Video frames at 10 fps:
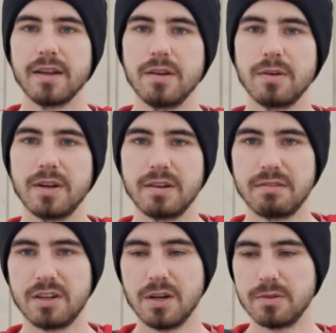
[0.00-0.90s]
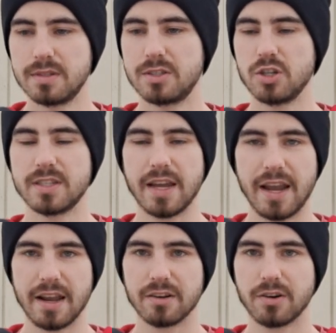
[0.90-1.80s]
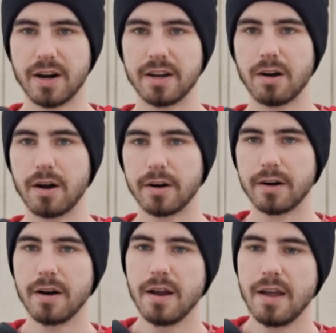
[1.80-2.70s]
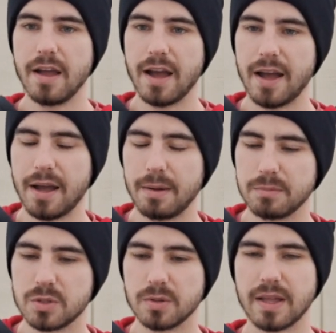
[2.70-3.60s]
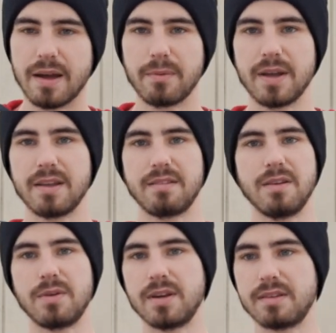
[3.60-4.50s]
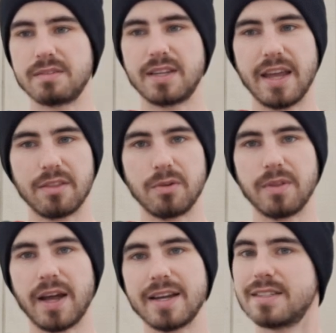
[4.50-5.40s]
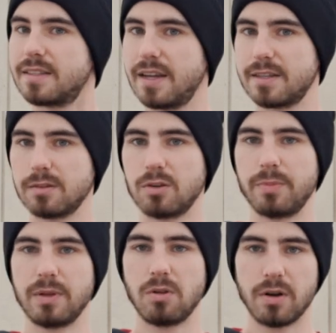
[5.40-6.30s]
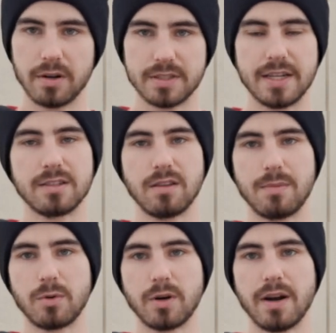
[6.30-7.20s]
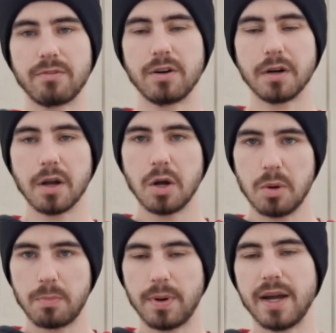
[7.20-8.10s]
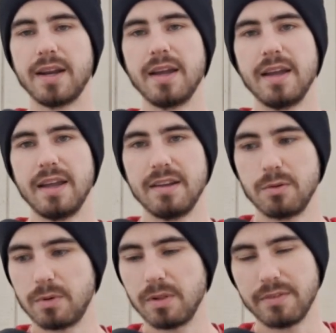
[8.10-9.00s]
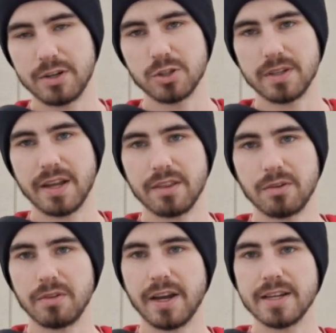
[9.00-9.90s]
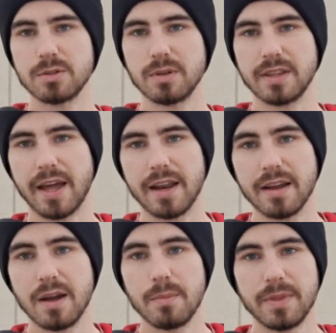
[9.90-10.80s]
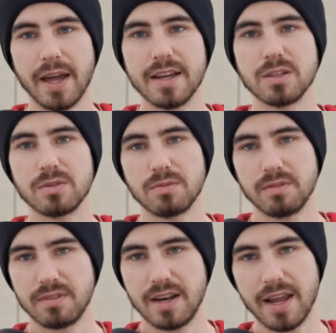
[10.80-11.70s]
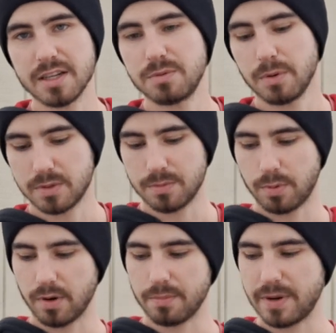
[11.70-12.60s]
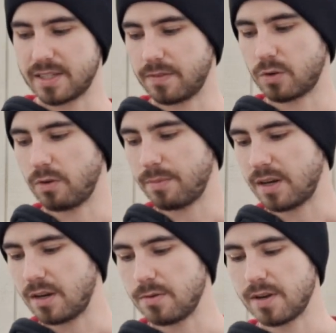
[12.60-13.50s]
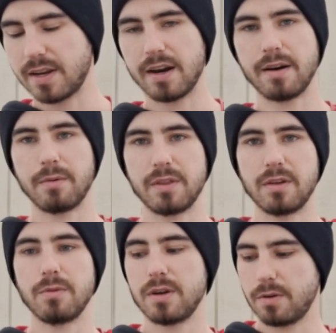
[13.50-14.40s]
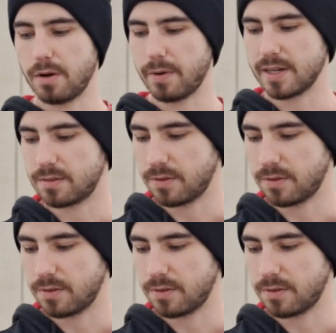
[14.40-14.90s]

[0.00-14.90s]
you can use just a hand crank auger, so that way you can get through the ice. It takes a little bit longer, takes a lot more effort, but you will eventually get through the ice with that. That is the next most important piece of equipment you can carry with you when you go ice